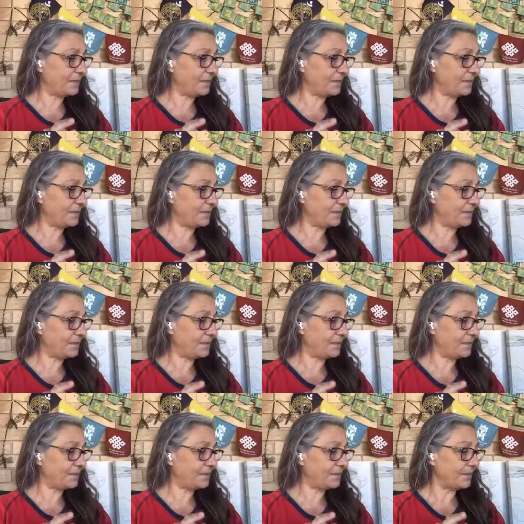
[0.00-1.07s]

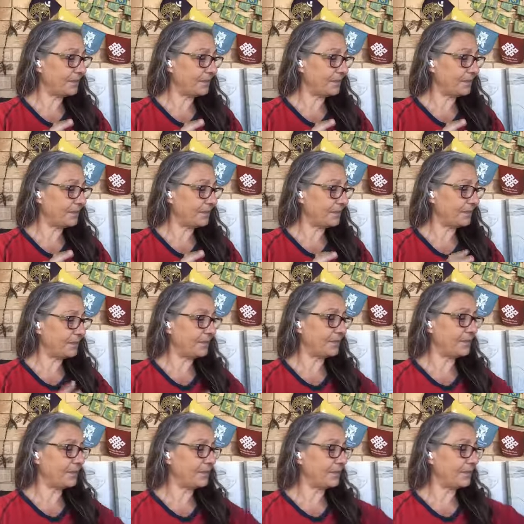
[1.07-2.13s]

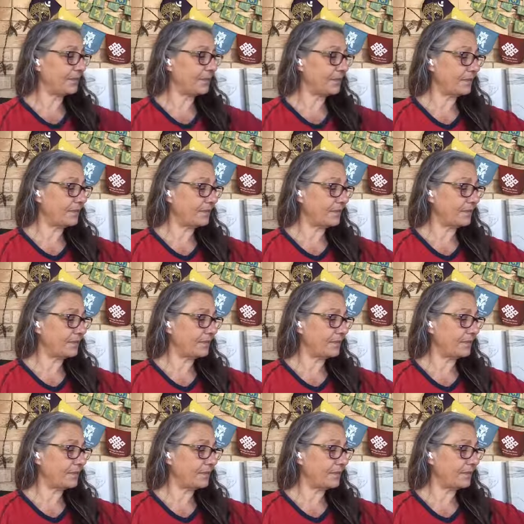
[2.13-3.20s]

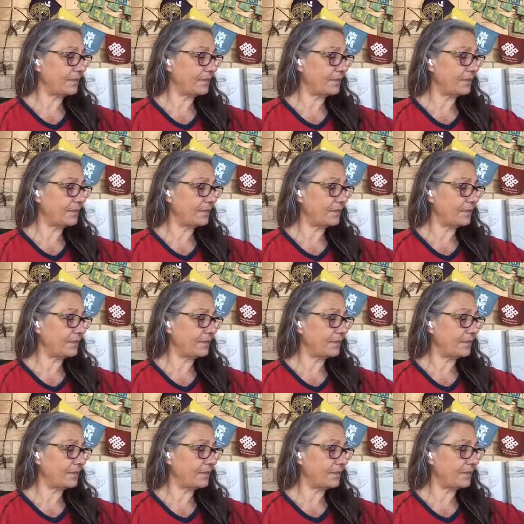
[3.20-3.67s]
(no one is talking)